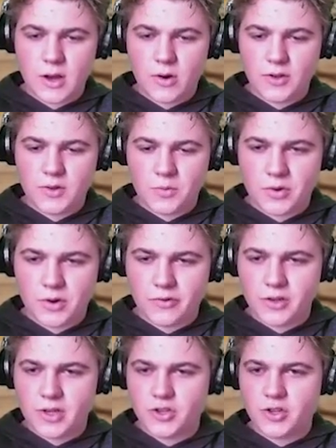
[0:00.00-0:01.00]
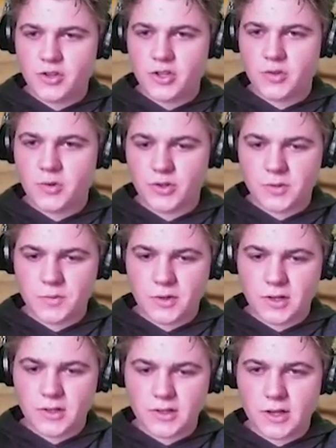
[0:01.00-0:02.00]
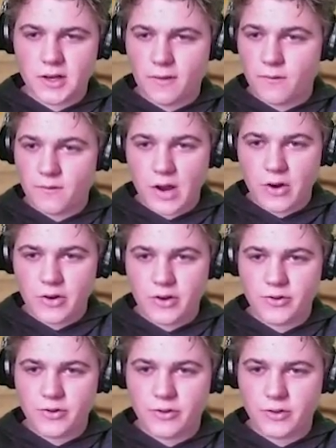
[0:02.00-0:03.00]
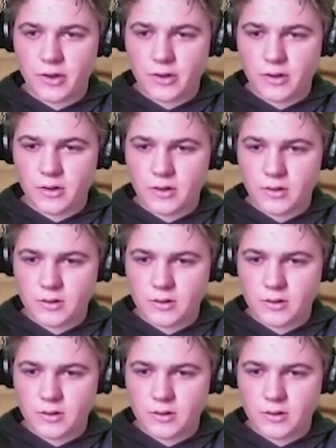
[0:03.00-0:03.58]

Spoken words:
I wanted to briefly touch on this one just because it's getting very interesting.